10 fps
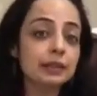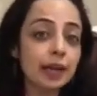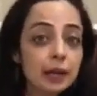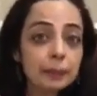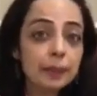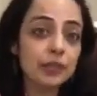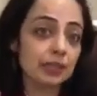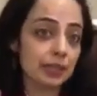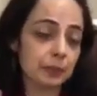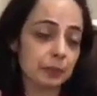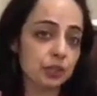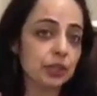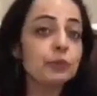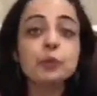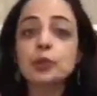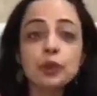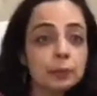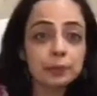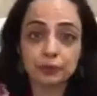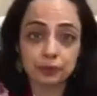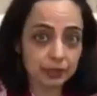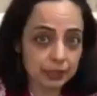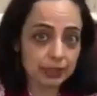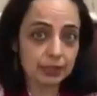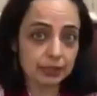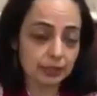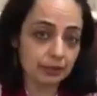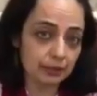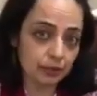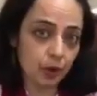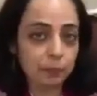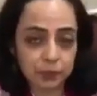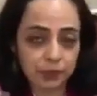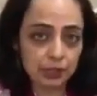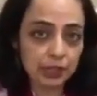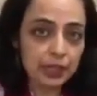young patients especially would not prefer this option.